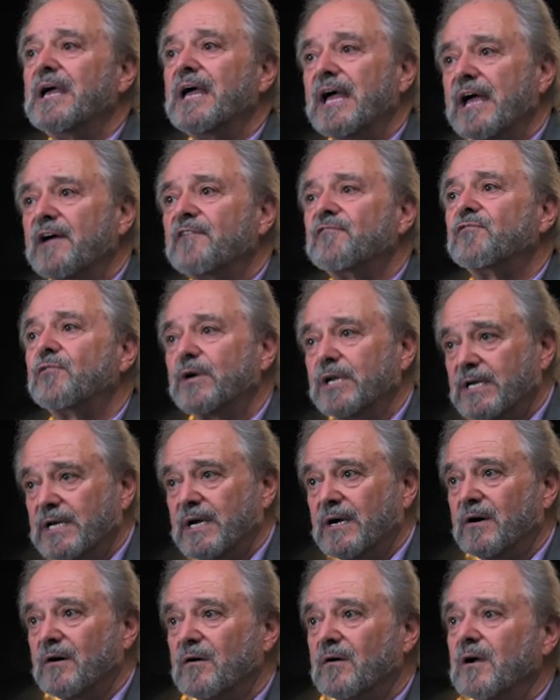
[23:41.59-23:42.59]
every
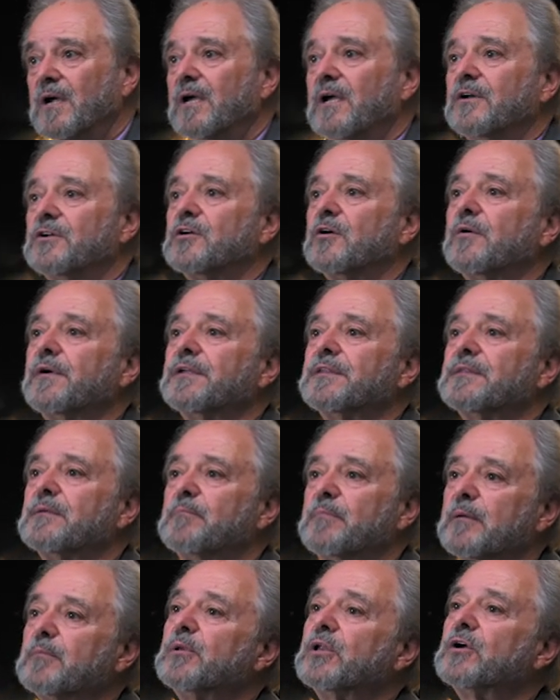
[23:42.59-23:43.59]
year during the
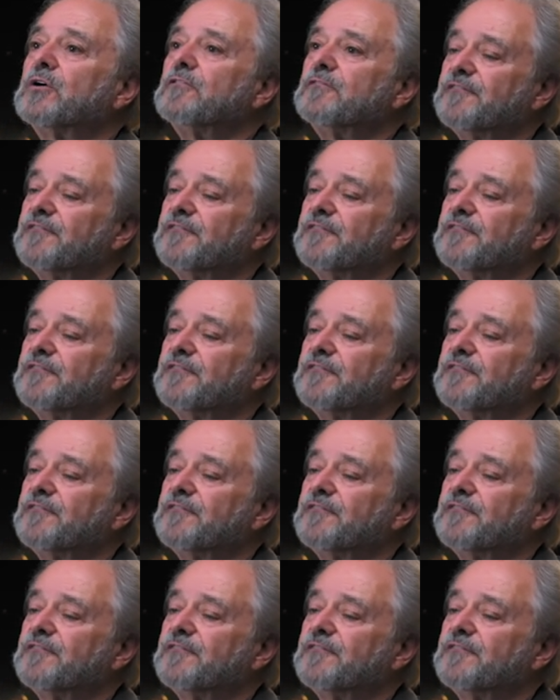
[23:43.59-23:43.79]
biblical